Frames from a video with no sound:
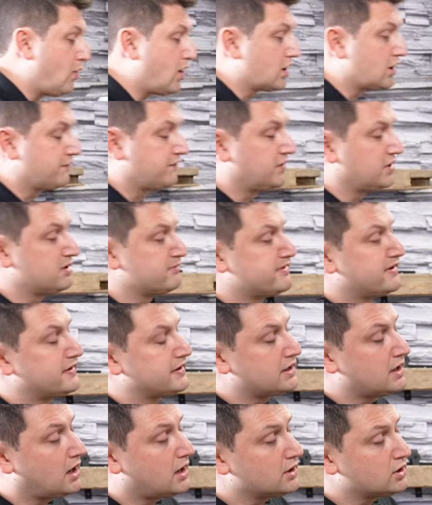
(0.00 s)
water for an
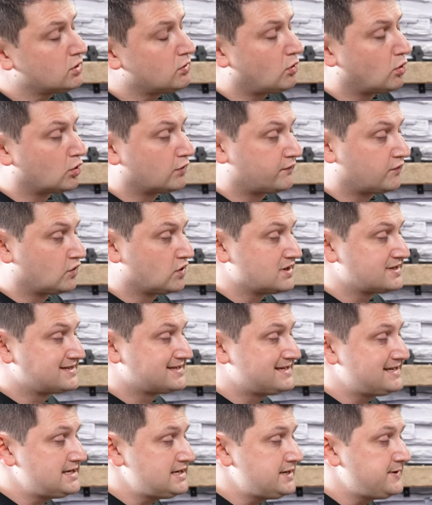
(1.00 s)
Americano or for a
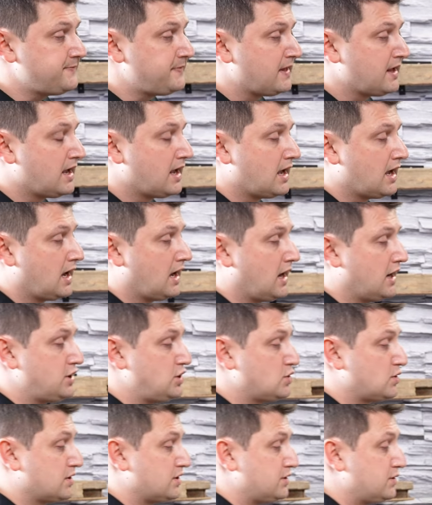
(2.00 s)
tea, uh,
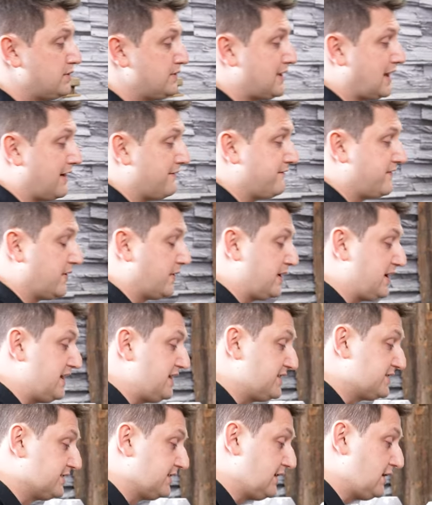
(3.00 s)
you can do that very
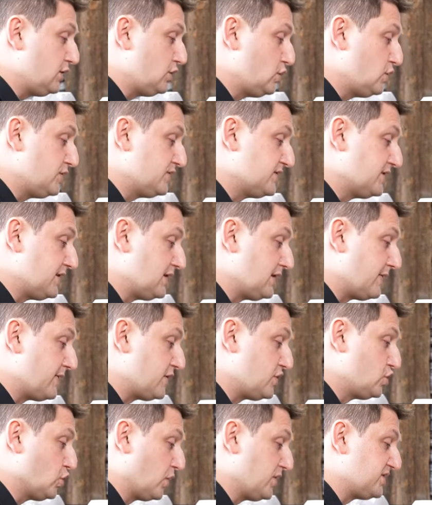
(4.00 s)
easily using
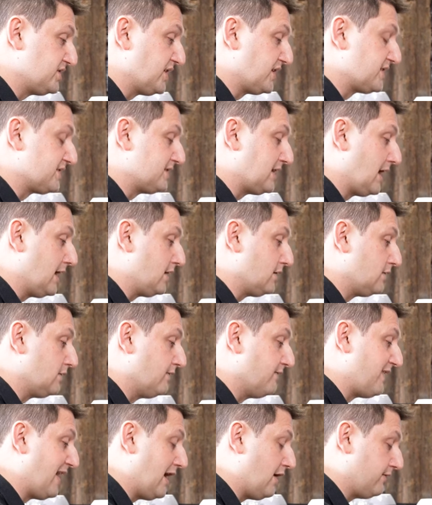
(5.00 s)
the joystick style
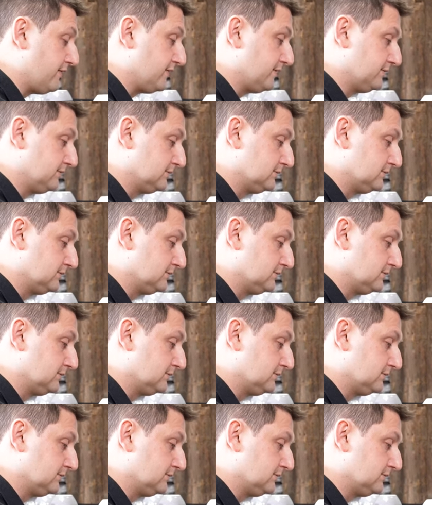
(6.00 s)
valve.